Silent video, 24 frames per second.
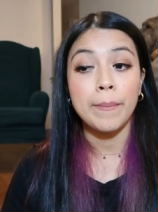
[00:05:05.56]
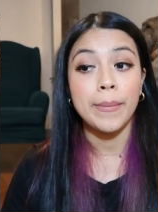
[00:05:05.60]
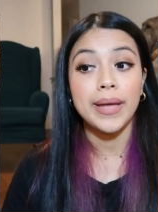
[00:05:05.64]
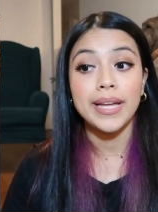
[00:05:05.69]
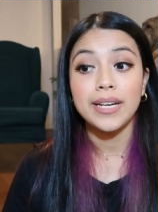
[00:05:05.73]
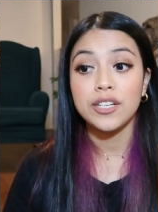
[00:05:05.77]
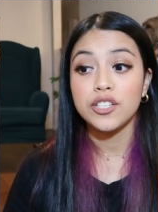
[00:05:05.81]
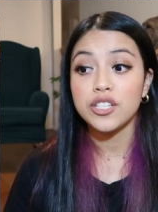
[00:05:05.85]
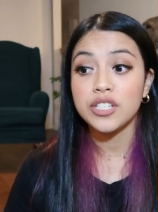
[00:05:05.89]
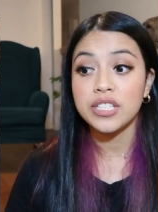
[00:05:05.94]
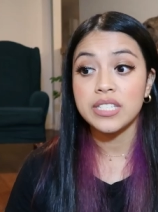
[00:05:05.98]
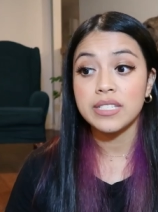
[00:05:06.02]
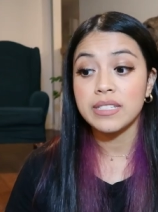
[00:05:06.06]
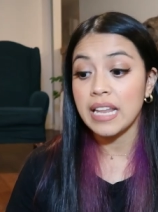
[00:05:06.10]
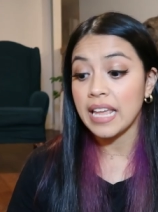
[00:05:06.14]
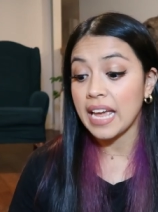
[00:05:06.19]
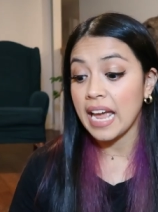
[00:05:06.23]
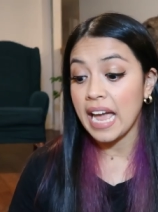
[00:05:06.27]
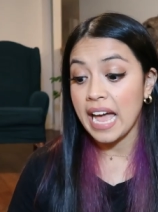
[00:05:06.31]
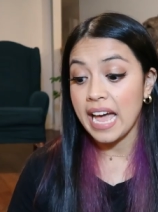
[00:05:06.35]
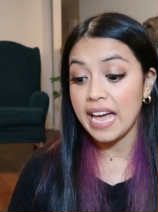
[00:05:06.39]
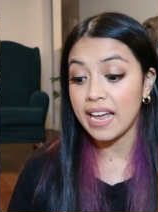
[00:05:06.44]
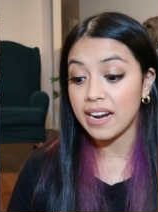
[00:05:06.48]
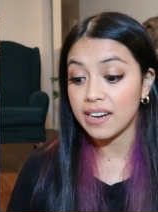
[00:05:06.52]
I might just
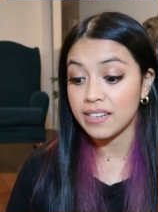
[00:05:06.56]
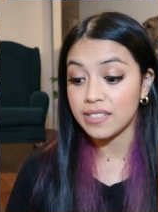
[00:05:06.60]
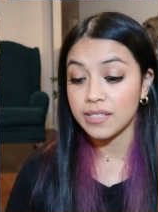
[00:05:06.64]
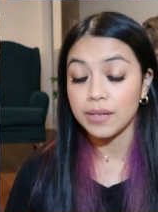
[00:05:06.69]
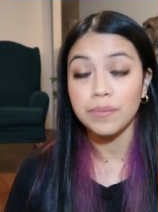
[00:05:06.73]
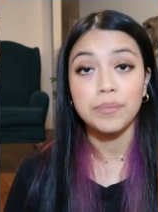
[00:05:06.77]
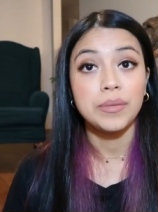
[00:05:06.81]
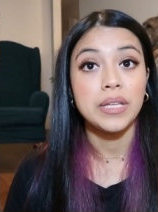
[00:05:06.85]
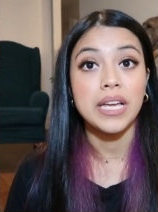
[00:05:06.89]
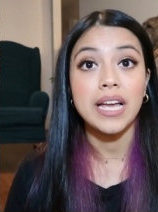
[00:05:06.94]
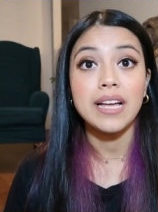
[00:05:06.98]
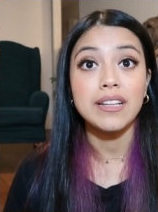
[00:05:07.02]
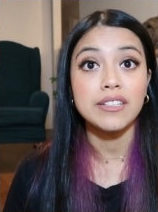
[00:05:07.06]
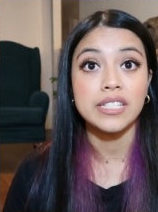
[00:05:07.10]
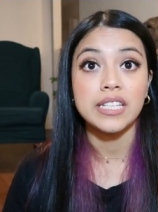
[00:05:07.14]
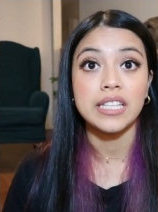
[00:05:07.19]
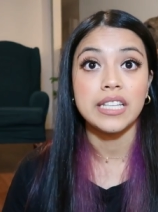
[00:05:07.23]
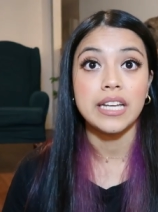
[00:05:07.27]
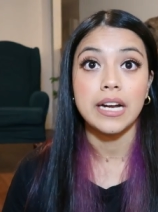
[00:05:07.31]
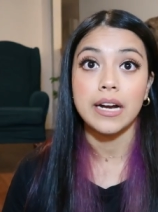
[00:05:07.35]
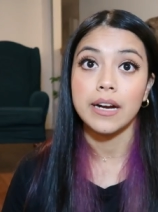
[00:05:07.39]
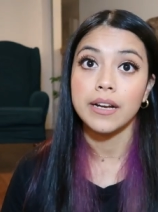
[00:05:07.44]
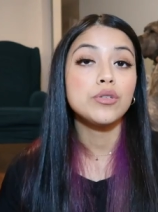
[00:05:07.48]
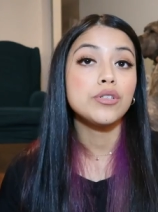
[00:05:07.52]
like add something else
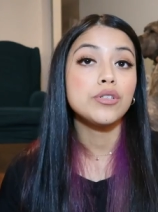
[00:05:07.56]
in there.